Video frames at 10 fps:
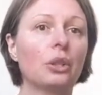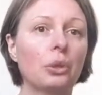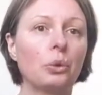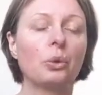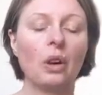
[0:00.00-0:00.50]

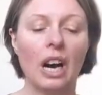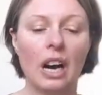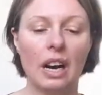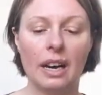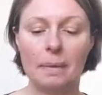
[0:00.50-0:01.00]
who
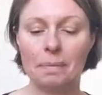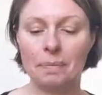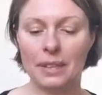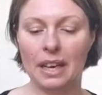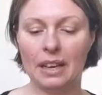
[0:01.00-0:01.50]
are
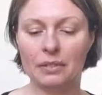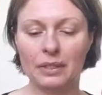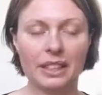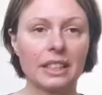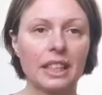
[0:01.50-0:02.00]

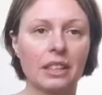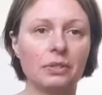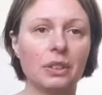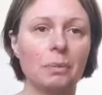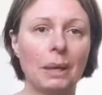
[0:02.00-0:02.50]
very
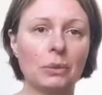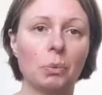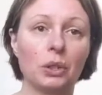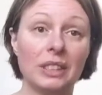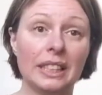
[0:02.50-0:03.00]
careful about
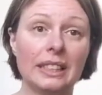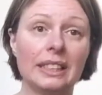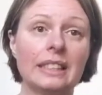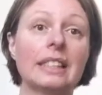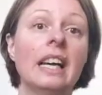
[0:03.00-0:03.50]
what they
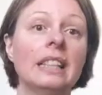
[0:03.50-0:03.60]
eat,